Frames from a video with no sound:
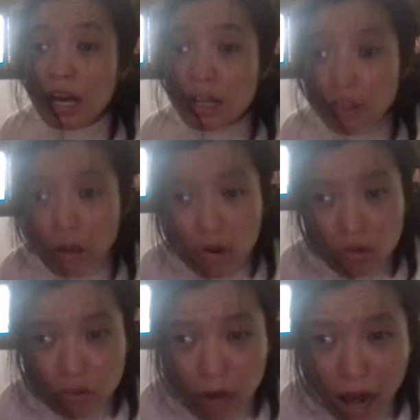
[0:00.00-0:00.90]
Those
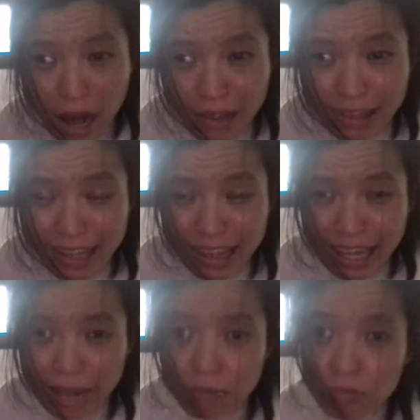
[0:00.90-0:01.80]
were all the
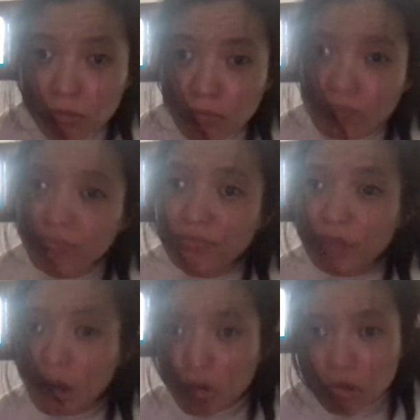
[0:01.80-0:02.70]
th-
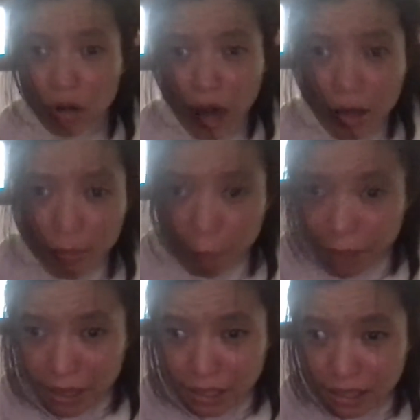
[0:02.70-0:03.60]
those were all the
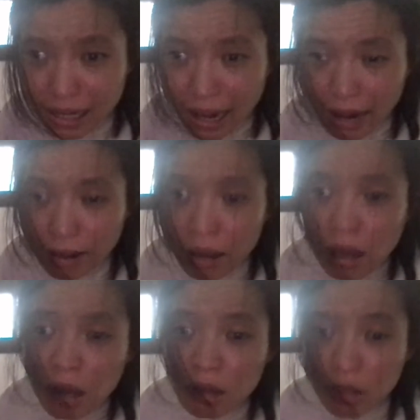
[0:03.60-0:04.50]
books that I
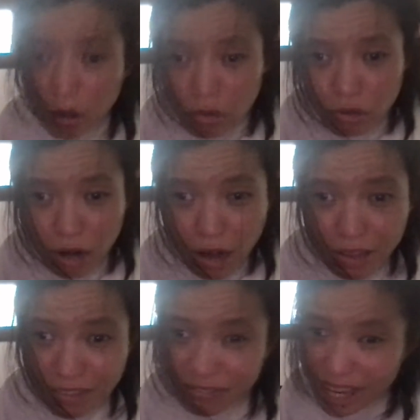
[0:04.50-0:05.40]
those were
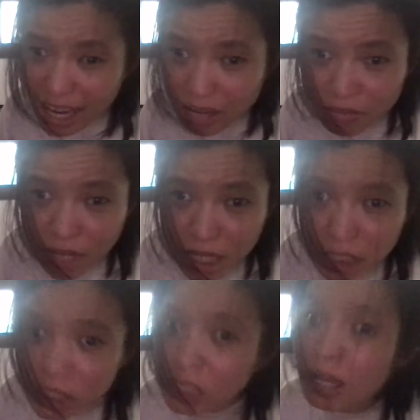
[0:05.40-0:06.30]
all the
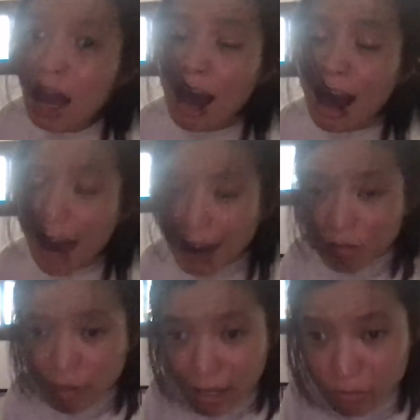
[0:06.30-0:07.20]
fanfics I
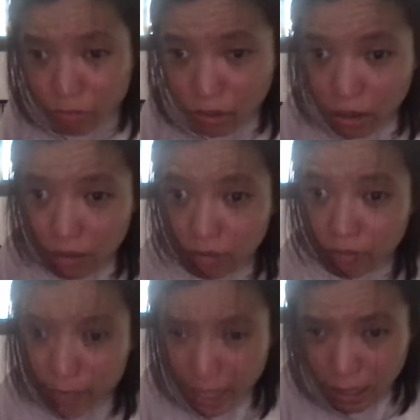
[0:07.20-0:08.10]
read for the
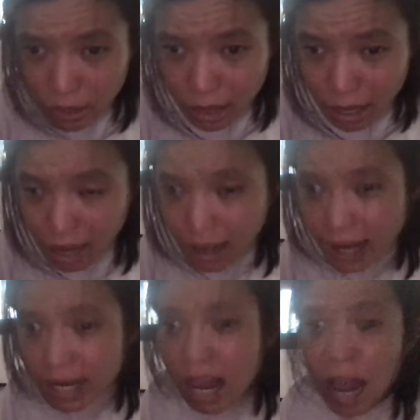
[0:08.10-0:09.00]

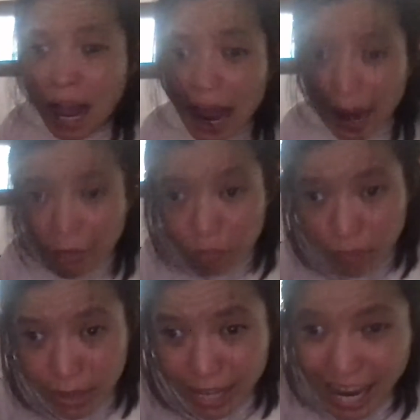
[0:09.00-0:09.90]
readathon. I
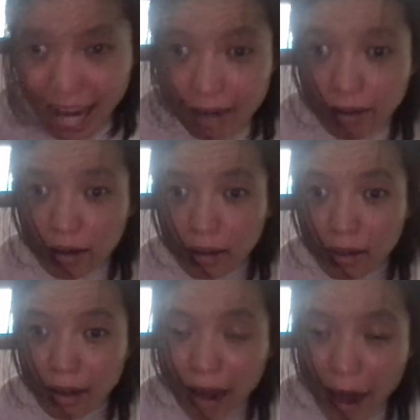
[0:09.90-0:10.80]
really had a
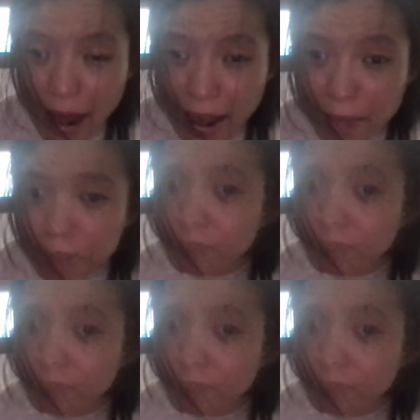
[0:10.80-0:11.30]
good time.